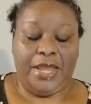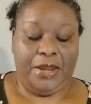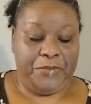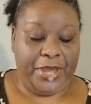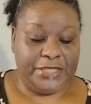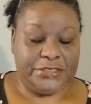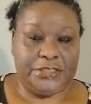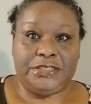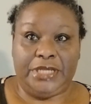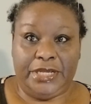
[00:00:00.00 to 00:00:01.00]
And
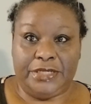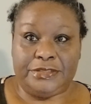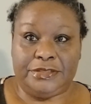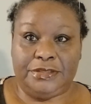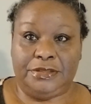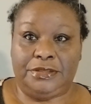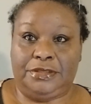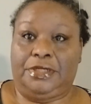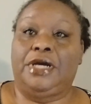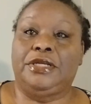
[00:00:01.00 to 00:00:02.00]
passing the test
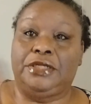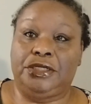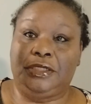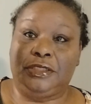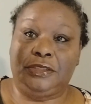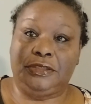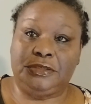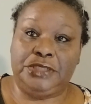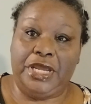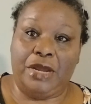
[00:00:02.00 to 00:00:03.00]
under a
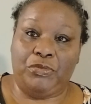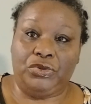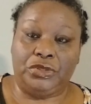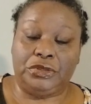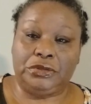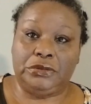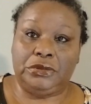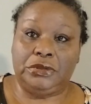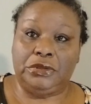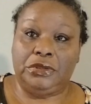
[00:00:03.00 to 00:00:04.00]
camera
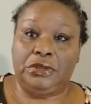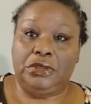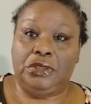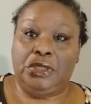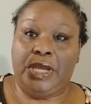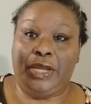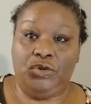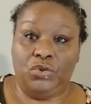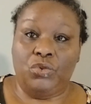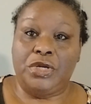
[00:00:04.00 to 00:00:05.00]

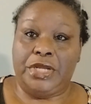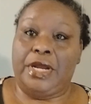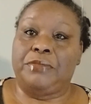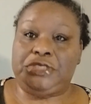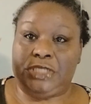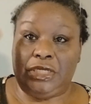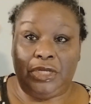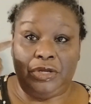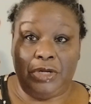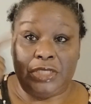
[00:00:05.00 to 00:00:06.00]
and knowing that I'm
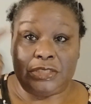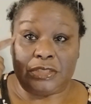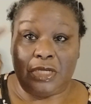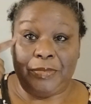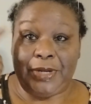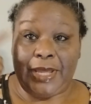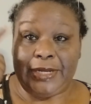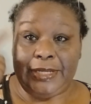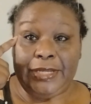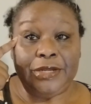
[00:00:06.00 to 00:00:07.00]
sitting here and this is coming
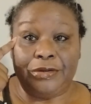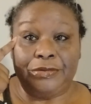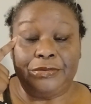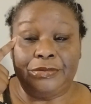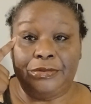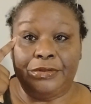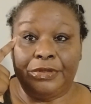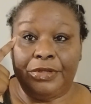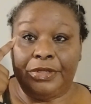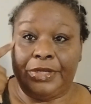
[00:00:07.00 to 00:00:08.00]
out of here.
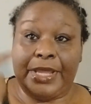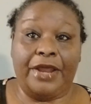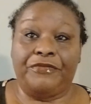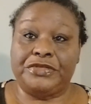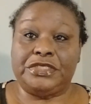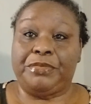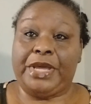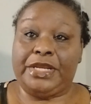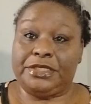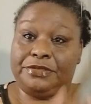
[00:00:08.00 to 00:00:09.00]
Not off of
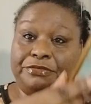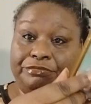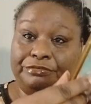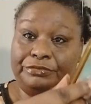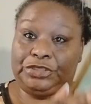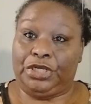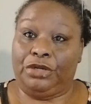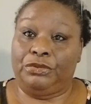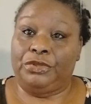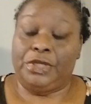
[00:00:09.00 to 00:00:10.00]
somebody's, you
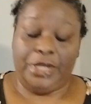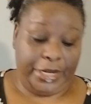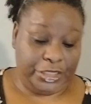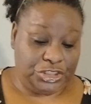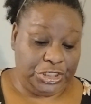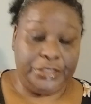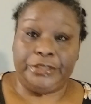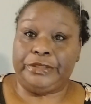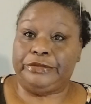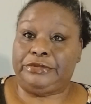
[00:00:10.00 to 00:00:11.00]
know, and
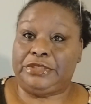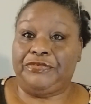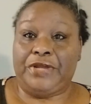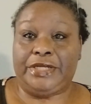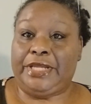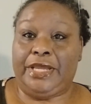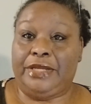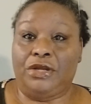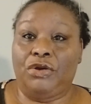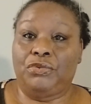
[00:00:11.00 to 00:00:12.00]
cheating and stuff like
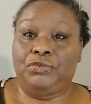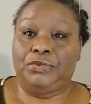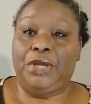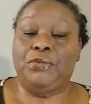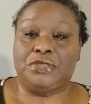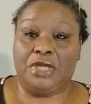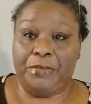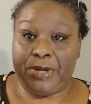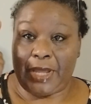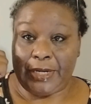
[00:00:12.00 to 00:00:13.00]
that. No, it was
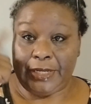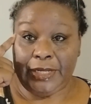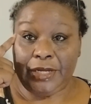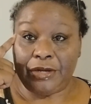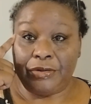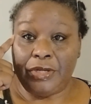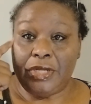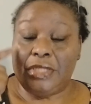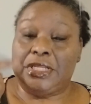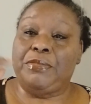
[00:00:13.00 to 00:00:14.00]
coming out of here.
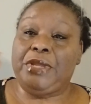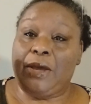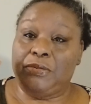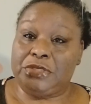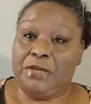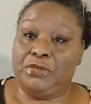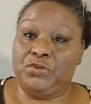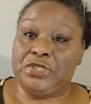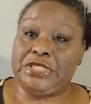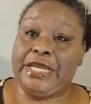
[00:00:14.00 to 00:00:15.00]
That means I was able
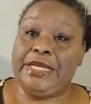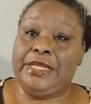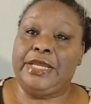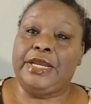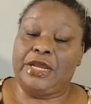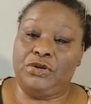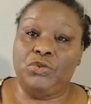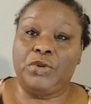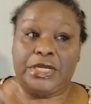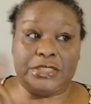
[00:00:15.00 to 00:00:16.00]
to retain it and I
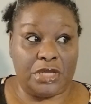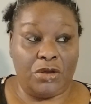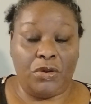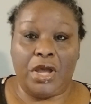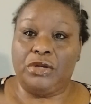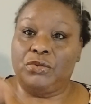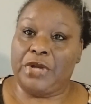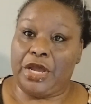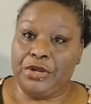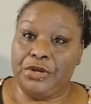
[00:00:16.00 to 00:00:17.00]
knew what I saw, I knew
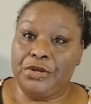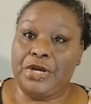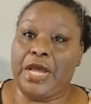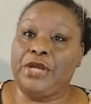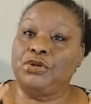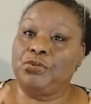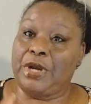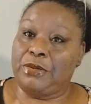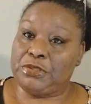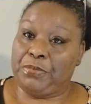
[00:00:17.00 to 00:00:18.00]
what I heard, I knew
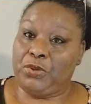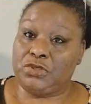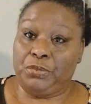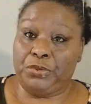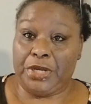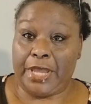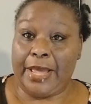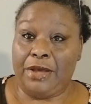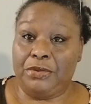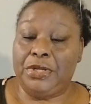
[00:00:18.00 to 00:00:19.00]
what I was supposed to bring
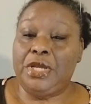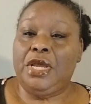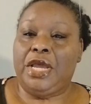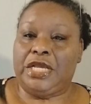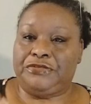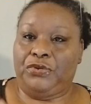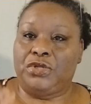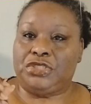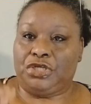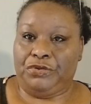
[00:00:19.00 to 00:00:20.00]
out as
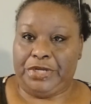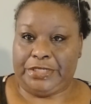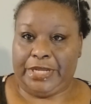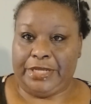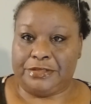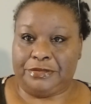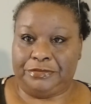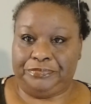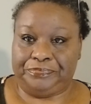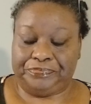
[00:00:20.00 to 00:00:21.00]
far as the correct answer.